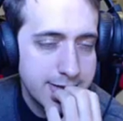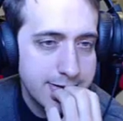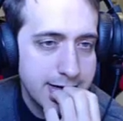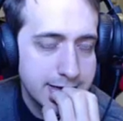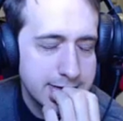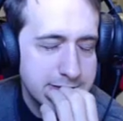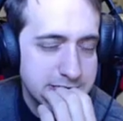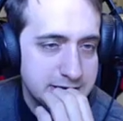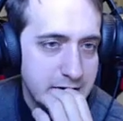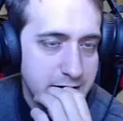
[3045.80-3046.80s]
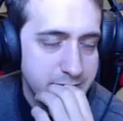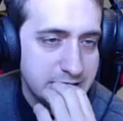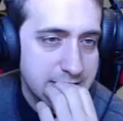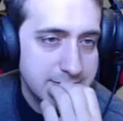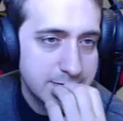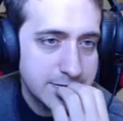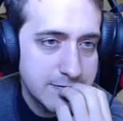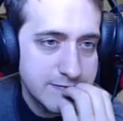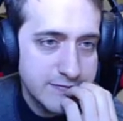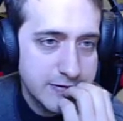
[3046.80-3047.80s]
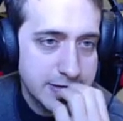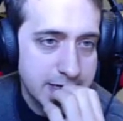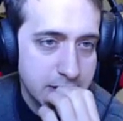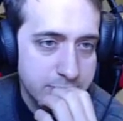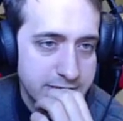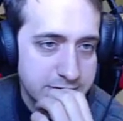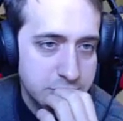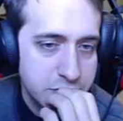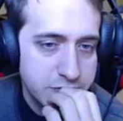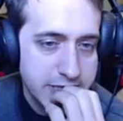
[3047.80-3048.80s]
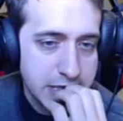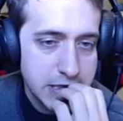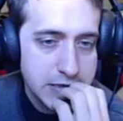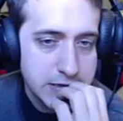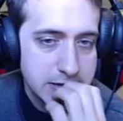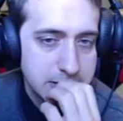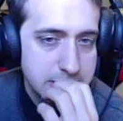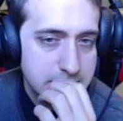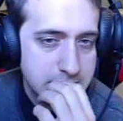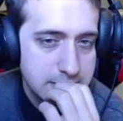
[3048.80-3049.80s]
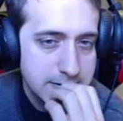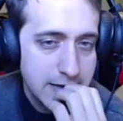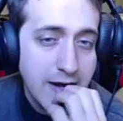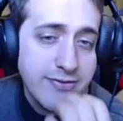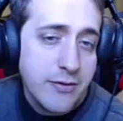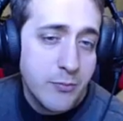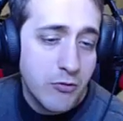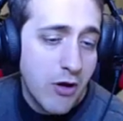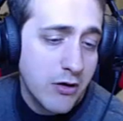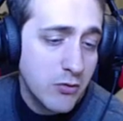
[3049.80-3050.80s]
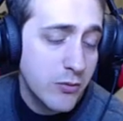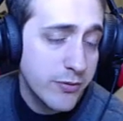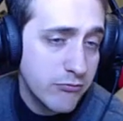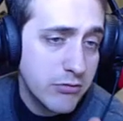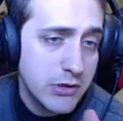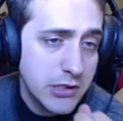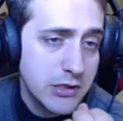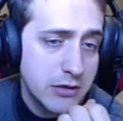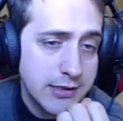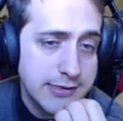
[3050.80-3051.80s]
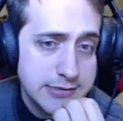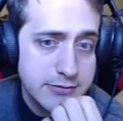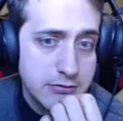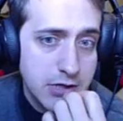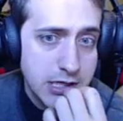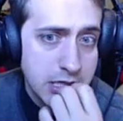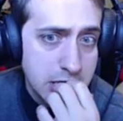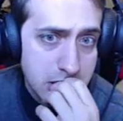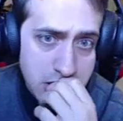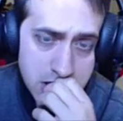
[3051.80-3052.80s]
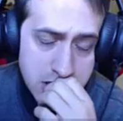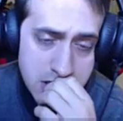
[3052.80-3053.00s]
I mean, I could just copy him and go for the Necromancer trick. I think Marauder would be really good against me right now.